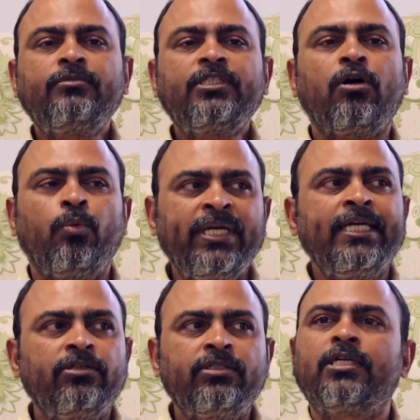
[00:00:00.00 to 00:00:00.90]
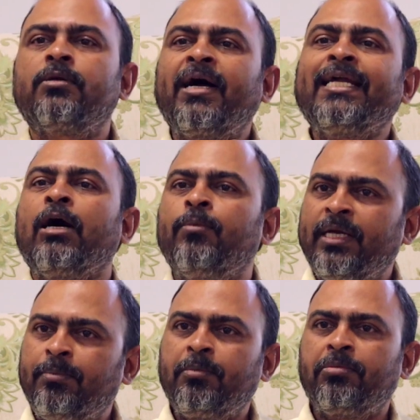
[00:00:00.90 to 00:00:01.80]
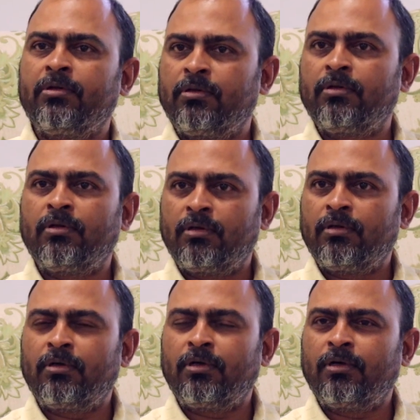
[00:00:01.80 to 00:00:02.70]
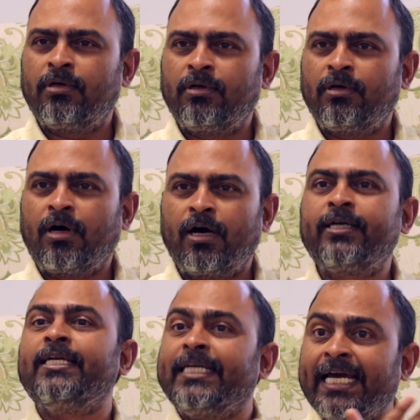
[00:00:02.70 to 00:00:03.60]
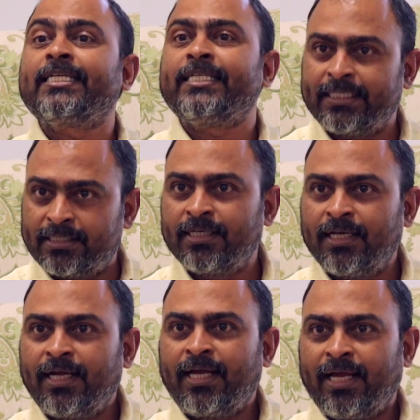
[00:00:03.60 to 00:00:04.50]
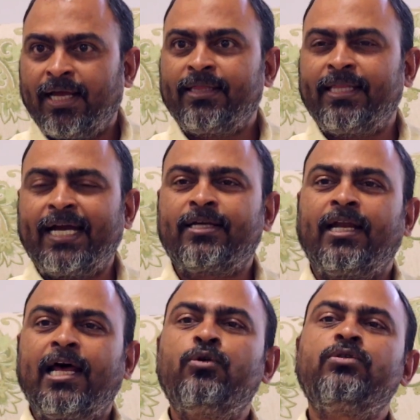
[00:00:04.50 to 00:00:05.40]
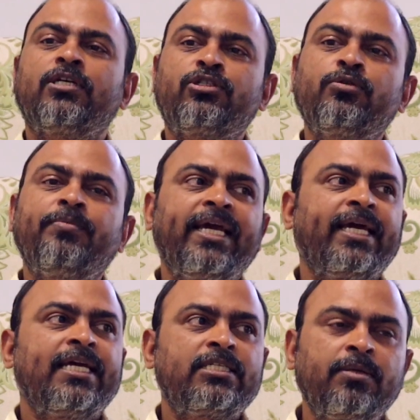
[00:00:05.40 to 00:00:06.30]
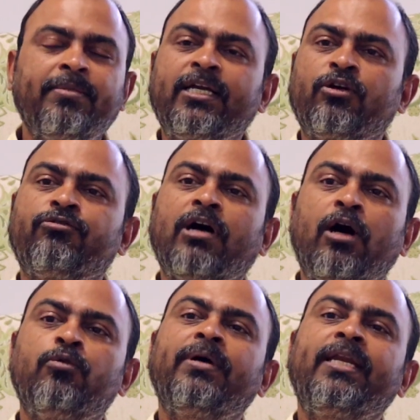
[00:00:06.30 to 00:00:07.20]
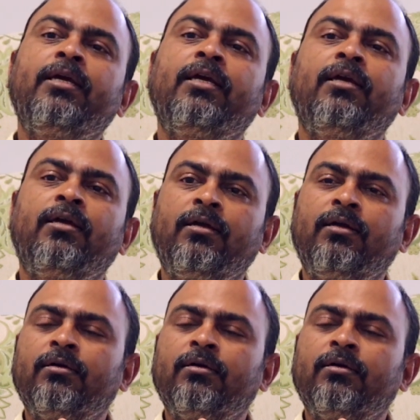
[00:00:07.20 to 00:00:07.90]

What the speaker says: We need to determine how many people are detected. That allows us to make an estimate of how many